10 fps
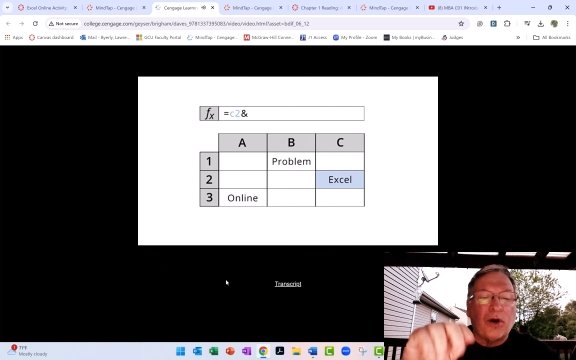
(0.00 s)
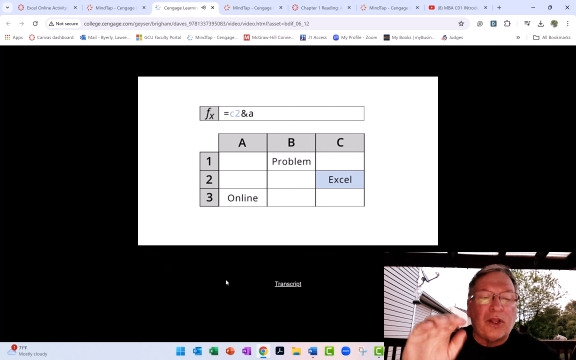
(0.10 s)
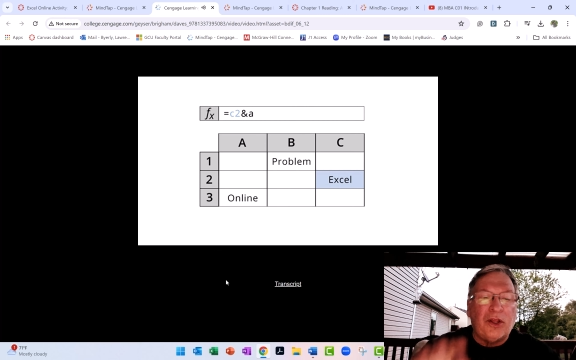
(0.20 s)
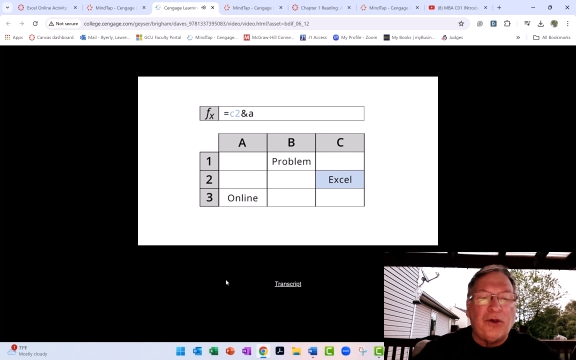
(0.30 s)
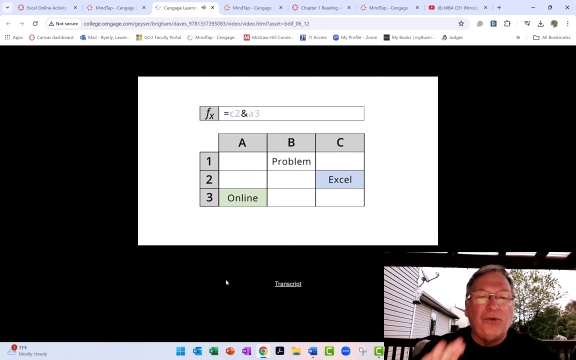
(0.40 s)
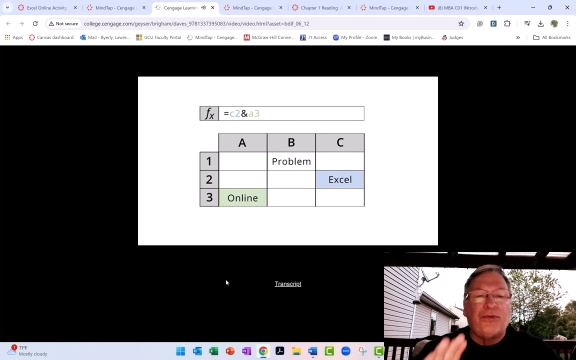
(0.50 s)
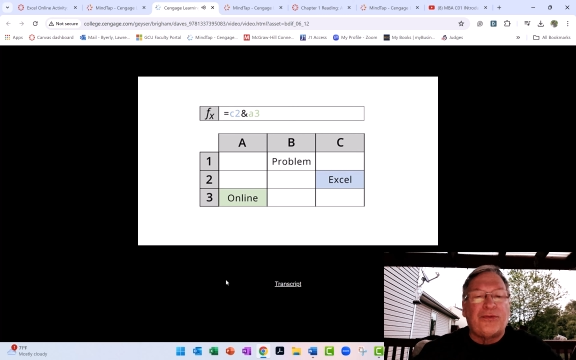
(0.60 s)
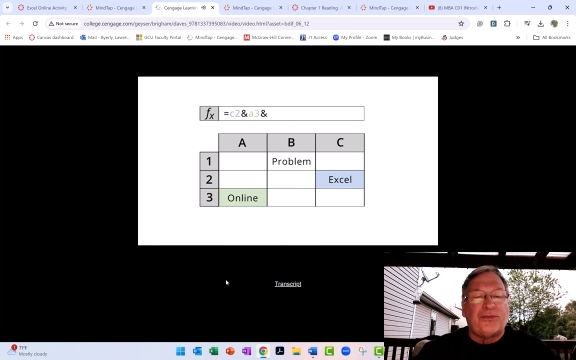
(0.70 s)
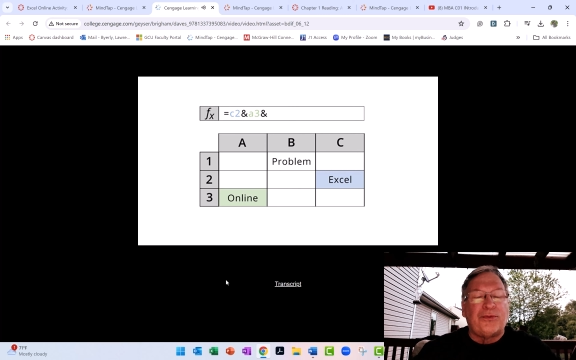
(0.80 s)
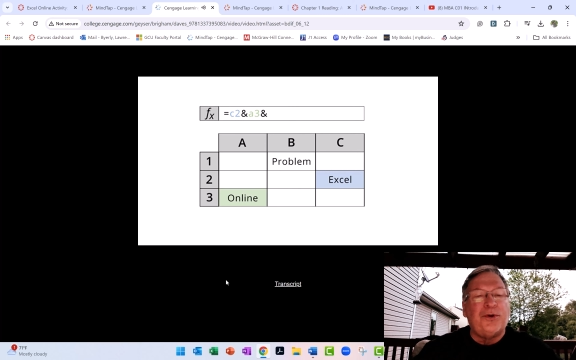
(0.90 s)
you
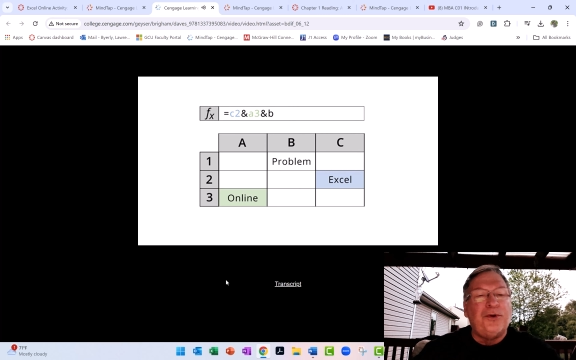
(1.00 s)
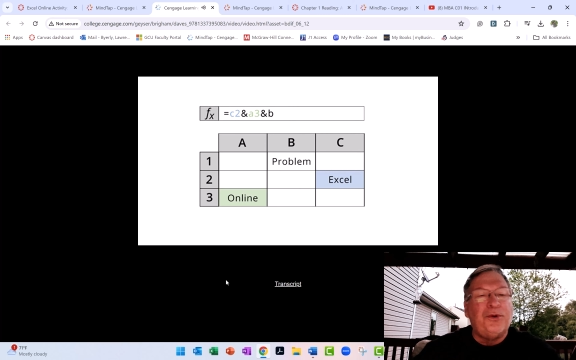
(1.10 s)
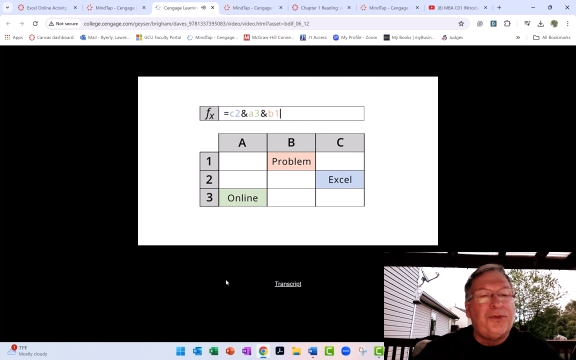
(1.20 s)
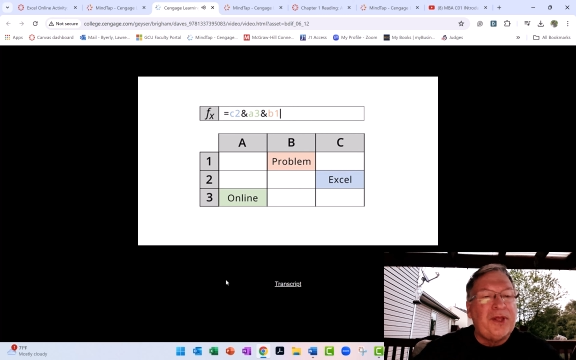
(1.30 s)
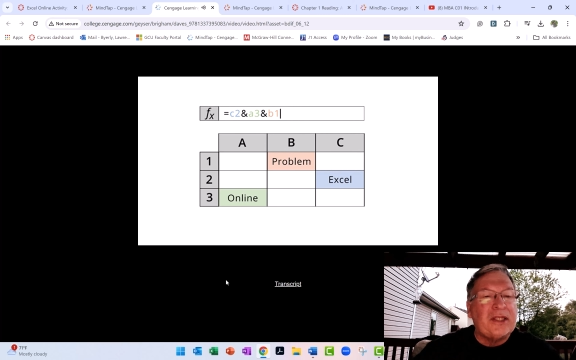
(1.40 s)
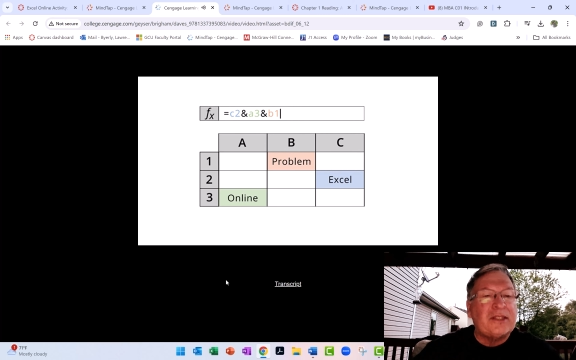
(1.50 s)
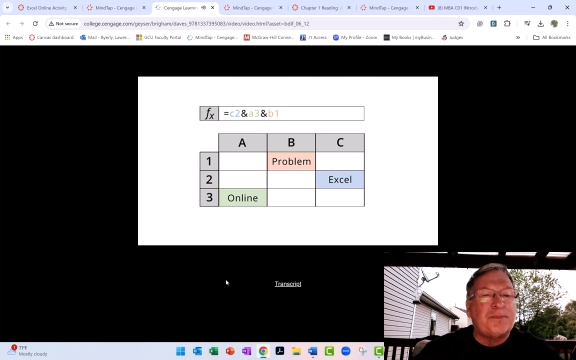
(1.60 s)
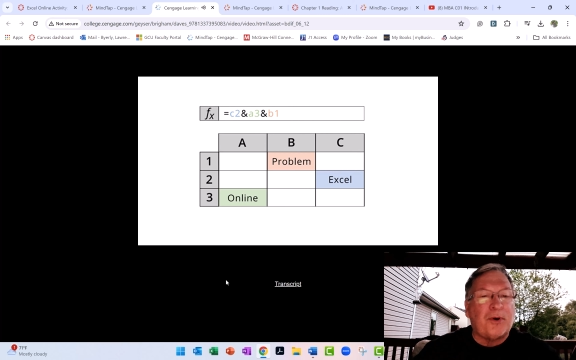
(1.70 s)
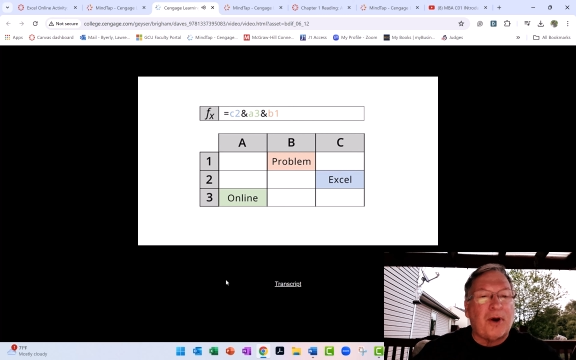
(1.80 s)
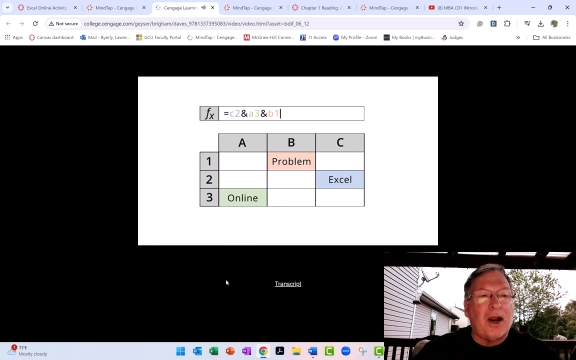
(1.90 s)
through this
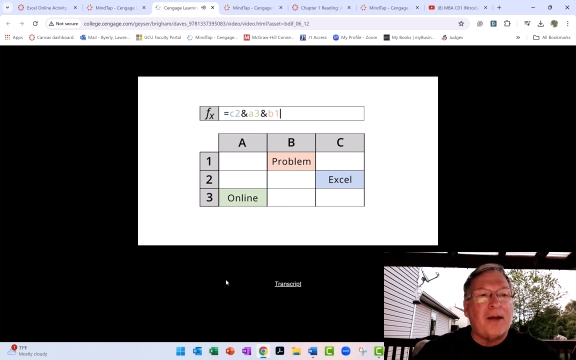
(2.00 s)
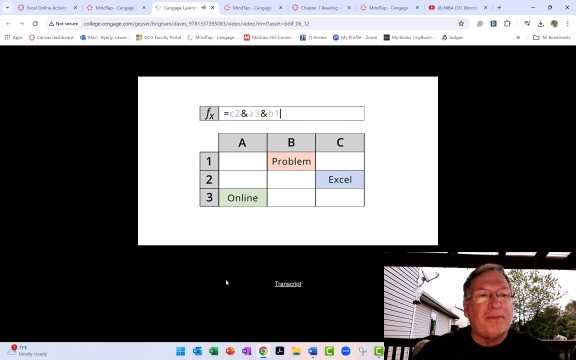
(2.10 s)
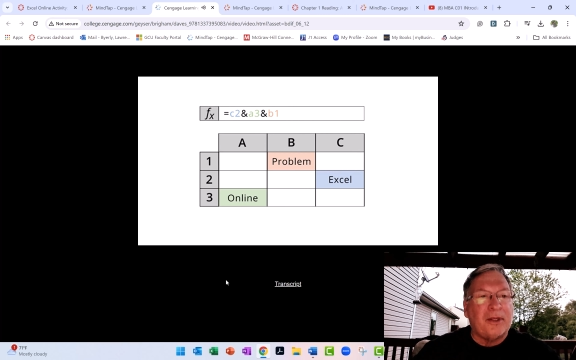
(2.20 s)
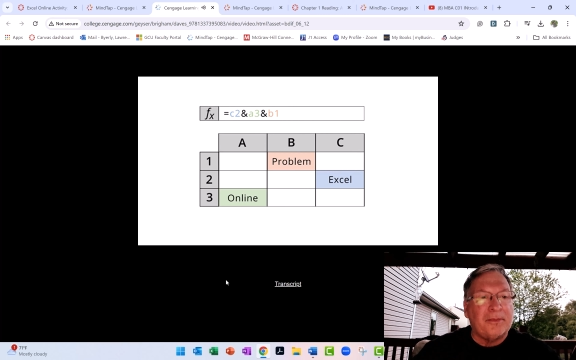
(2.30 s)
problem.